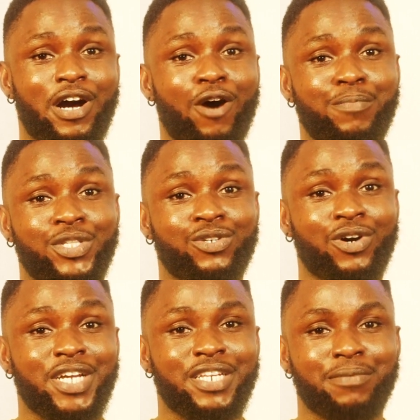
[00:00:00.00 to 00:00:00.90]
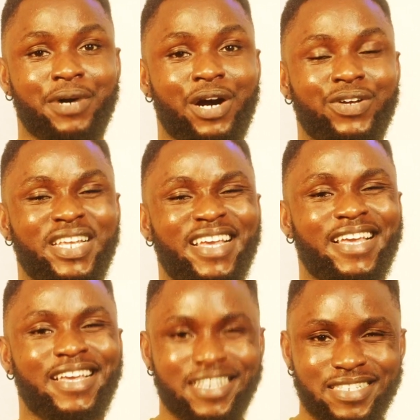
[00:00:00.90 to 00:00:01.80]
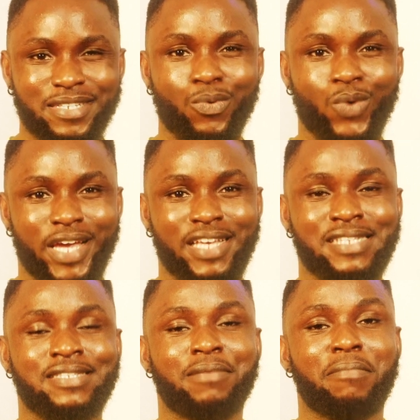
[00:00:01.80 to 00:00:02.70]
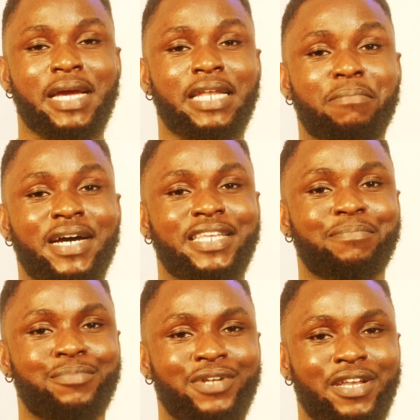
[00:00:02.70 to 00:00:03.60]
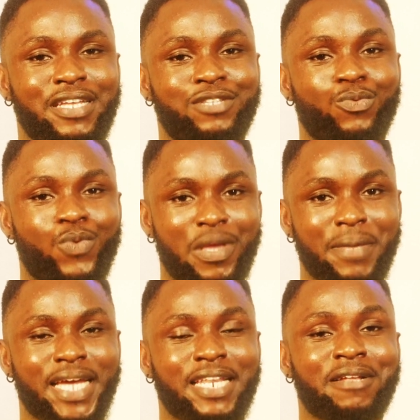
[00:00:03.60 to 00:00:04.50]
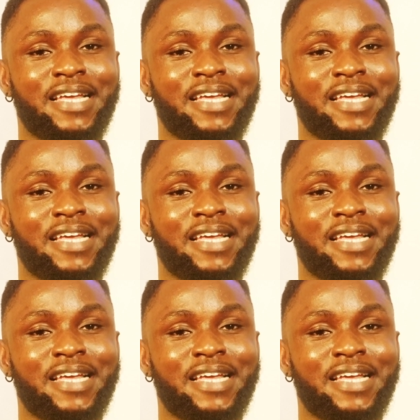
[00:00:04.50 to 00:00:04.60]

I'll be talking about easy ways men manipulate women